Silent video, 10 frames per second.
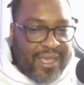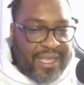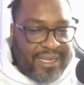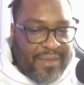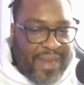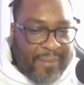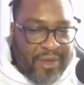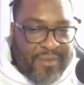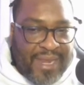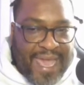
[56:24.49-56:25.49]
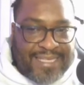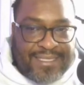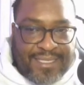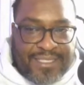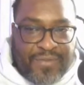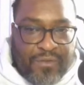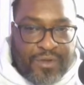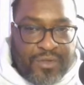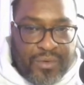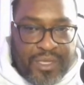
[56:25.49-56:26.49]
And then Blackberry Molasses for
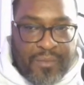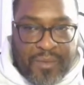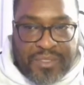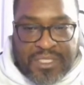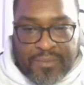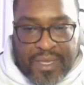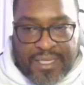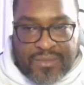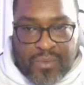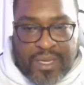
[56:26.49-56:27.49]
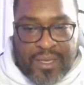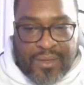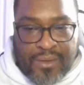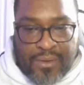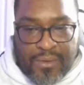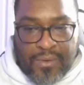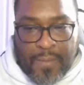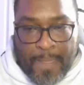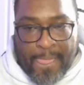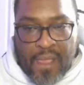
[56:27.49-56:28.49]
renewing your membership as well.